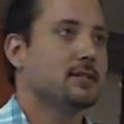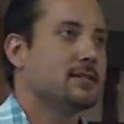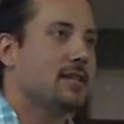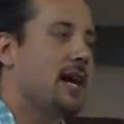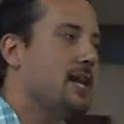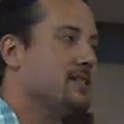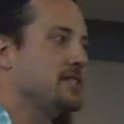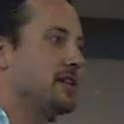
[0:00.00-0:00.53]

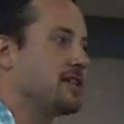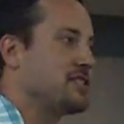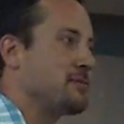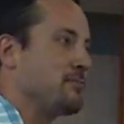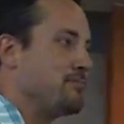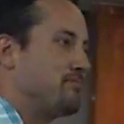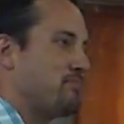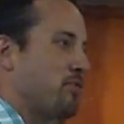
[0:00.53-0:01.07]
God has done
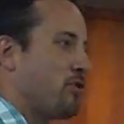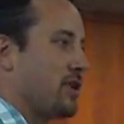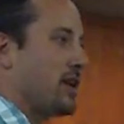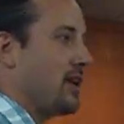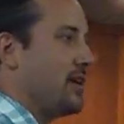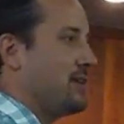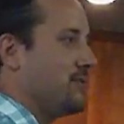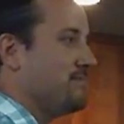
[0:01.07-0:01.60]
some
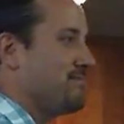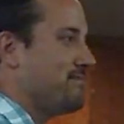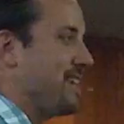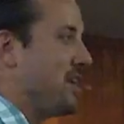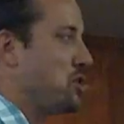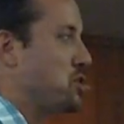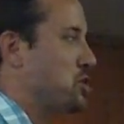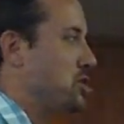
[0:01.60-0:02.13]
pretty
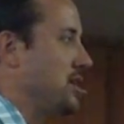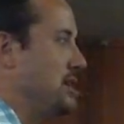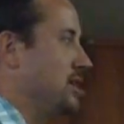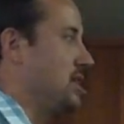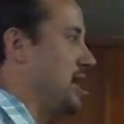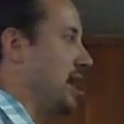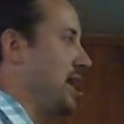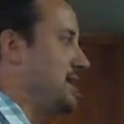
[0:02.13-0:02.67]
interesting
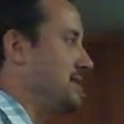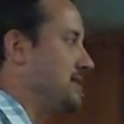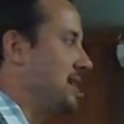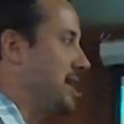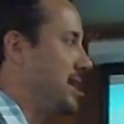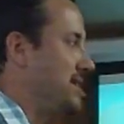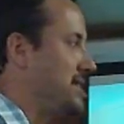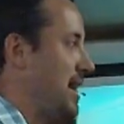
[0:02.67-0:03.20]
things
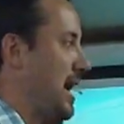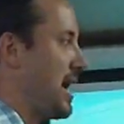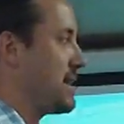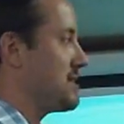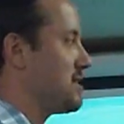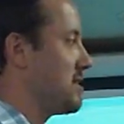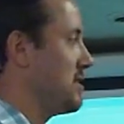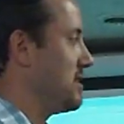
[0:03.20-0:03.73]
that He's
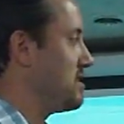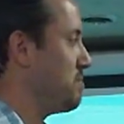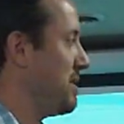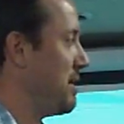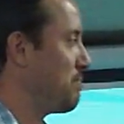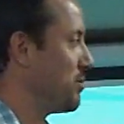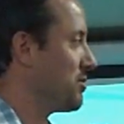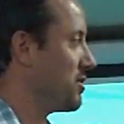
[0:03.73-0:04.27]
asked His
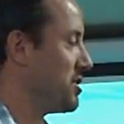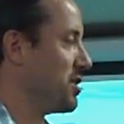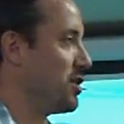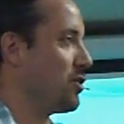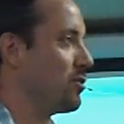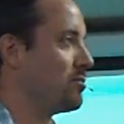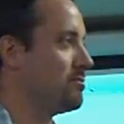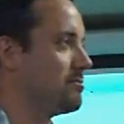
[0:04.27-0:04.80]
people to do.
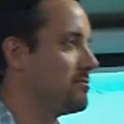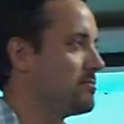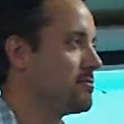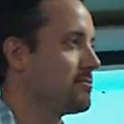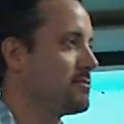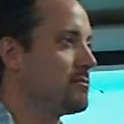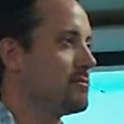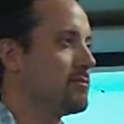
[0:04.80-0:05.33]

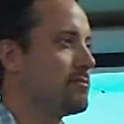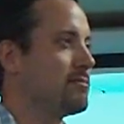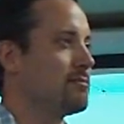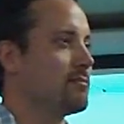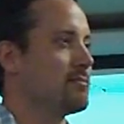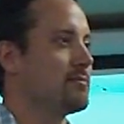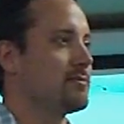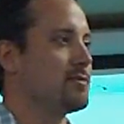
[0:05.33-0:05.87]

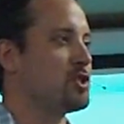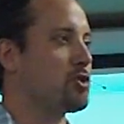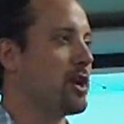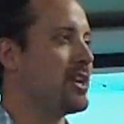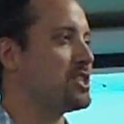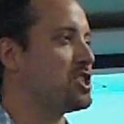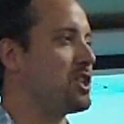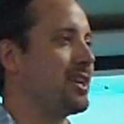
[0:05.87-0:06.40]

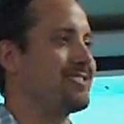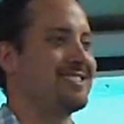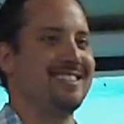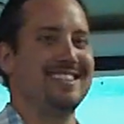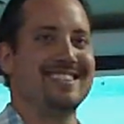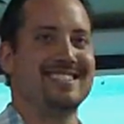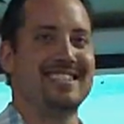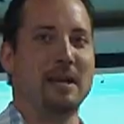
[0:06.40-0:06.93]
Strange things that
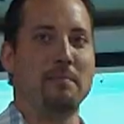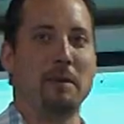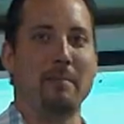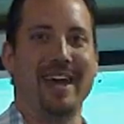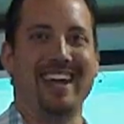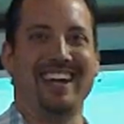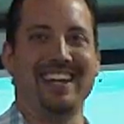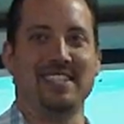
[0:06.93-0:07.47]
didn't seem to
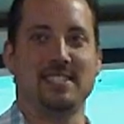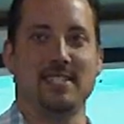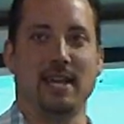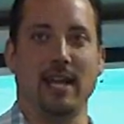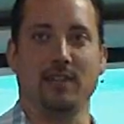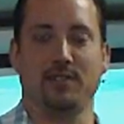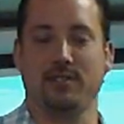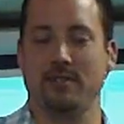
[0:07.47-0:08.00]
make any
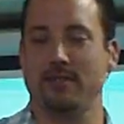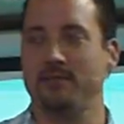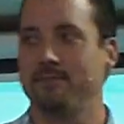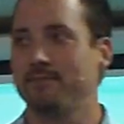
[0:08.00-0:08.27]
sense.